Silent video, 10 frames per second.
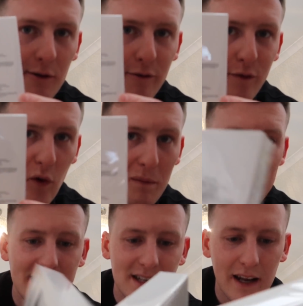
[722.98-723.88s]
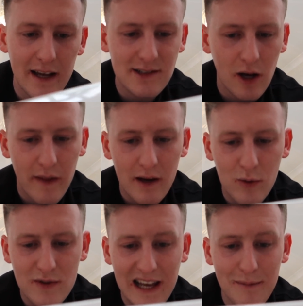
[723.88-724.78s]
got four minis in there, so they're
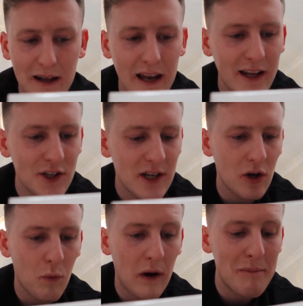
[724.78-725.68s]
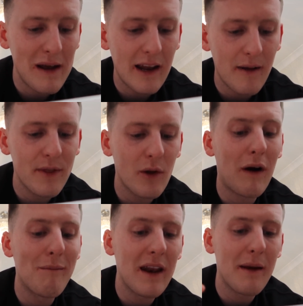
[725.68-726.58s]
all 10 mil each. It's got 1 million, the
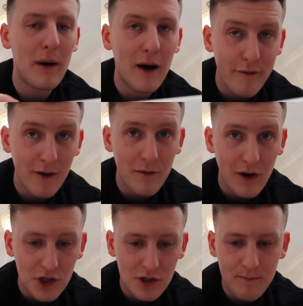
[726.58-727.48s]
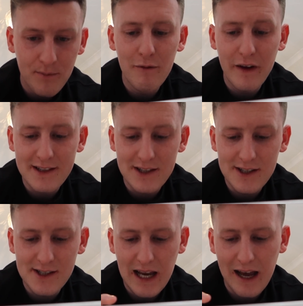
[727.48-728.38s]
1 million parfum version,
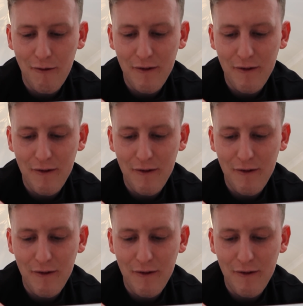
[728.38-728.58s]
Invictus, and